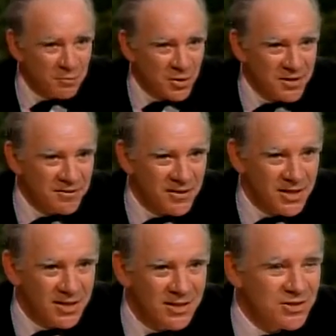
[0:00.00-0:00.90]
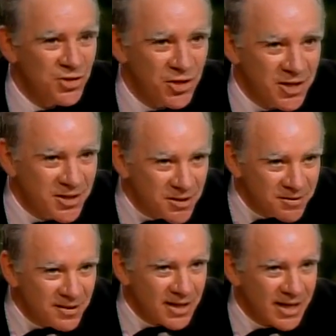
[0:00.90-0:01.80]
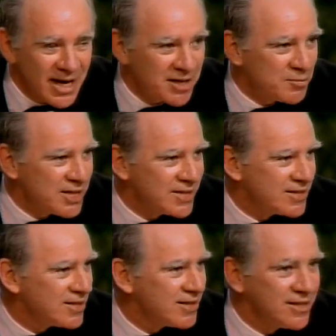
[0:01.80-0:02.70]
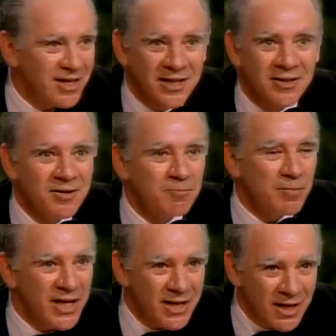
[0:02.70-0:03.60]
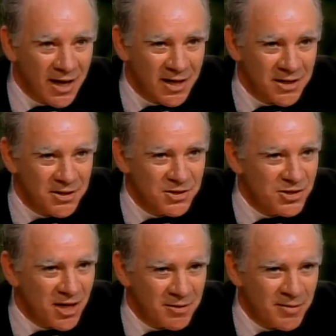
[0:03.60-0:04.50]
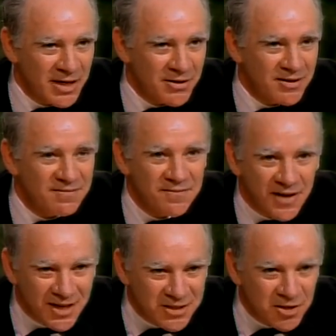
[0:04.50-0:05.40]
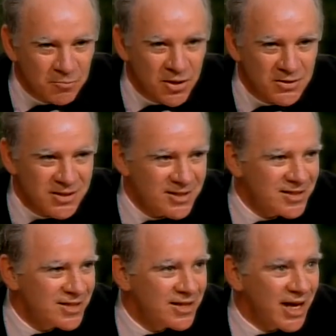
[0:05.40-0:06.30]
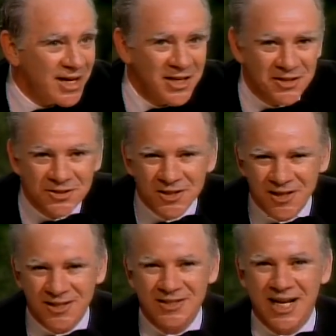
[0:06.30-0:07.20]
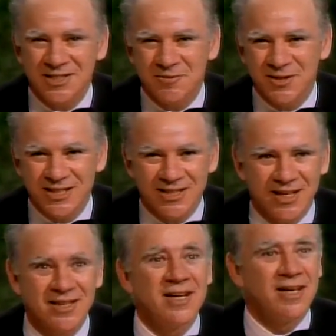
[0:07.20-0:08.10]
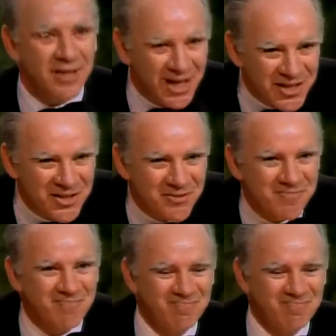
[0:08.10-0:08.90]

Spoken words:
of Born Free join you of the Academy in paying honor to John Barry, a fine composer, and he in turn has asked me to say thank you.